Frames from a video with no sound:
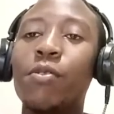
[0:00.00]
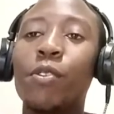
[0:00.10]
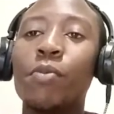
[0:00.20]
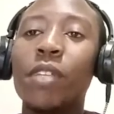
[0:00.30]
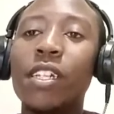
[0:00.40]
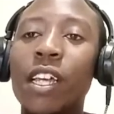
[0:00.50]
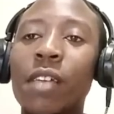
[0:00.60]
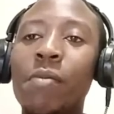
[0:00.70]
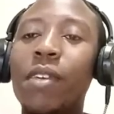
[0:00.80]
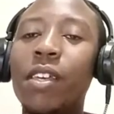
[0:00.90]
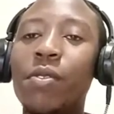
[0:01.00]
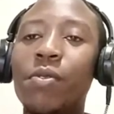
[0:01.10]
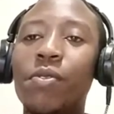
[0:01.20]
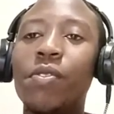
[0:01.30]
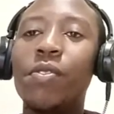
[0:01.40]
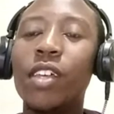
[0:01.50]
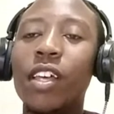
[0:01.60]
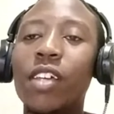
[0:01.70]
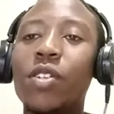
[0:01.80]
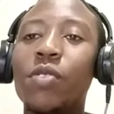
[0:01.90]
From the time you've
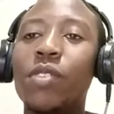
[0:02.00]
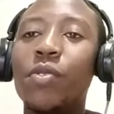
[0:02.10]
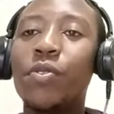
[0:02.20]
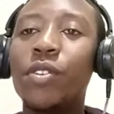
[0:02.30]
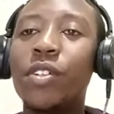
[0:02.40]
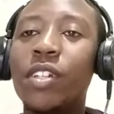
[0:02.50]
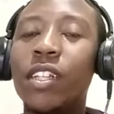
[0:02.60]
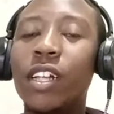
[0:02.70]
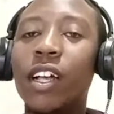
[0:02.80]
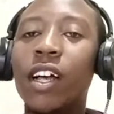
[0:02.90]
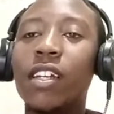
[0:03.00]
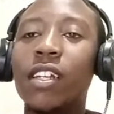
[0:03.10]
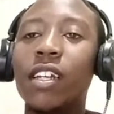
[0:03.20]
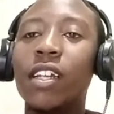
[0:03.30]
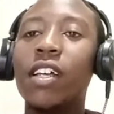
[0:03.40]
ate of the fruit in the garden,